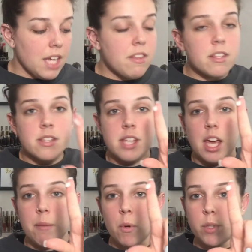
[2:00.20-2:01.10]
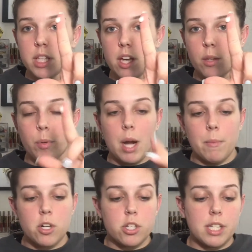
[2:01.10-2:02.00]
And then the same with the other
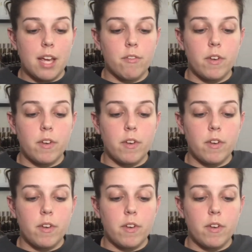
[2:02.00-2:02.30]
primer, just a